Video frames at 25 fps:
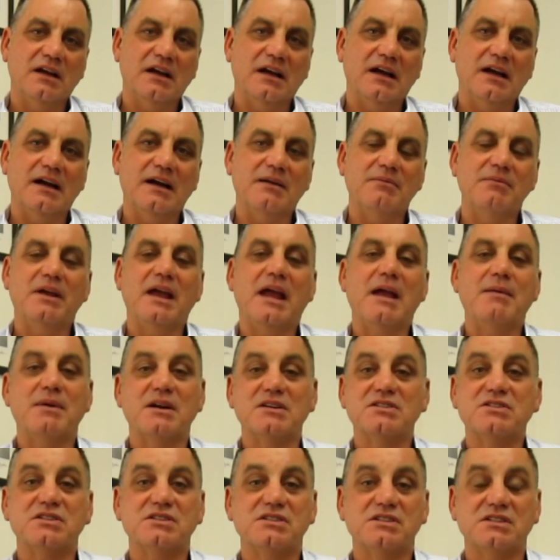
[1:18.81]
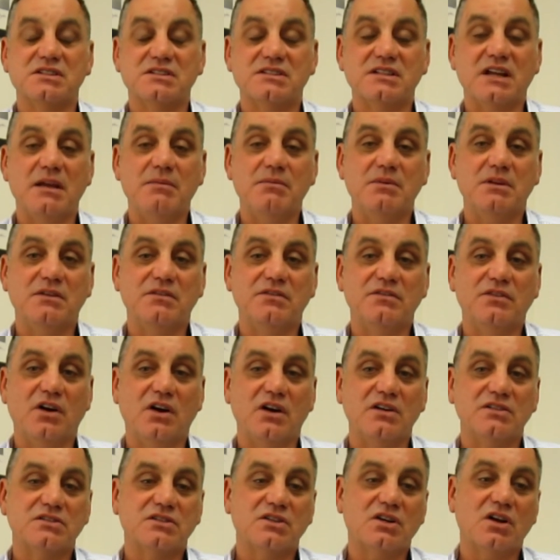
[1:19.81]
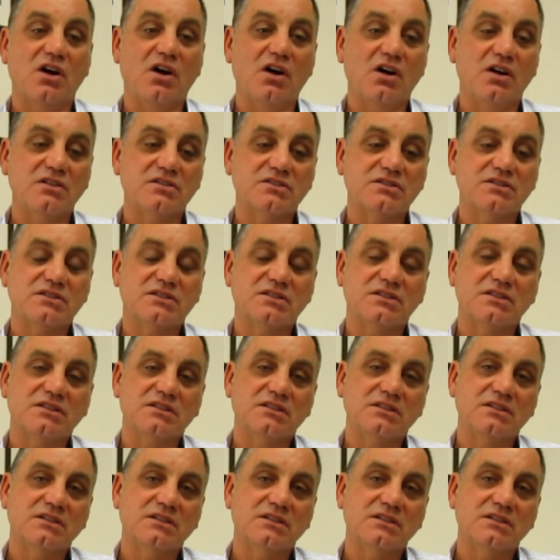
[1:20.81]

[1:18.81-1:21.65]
how much does a statement of advice cost,